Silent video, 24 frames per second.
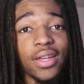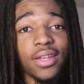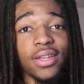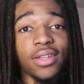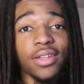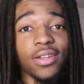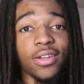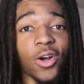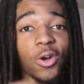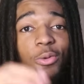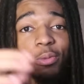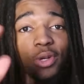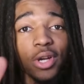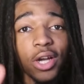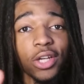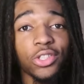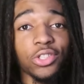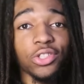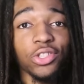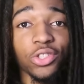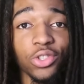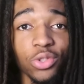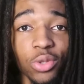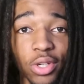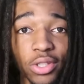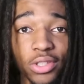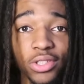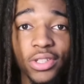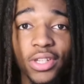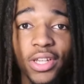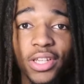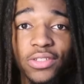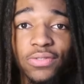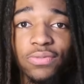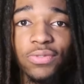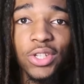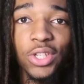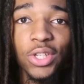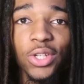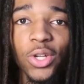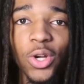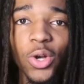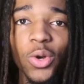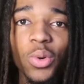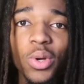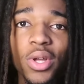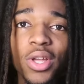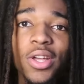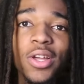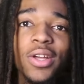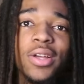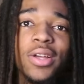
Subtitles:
I hope you guys enjoyed today's video.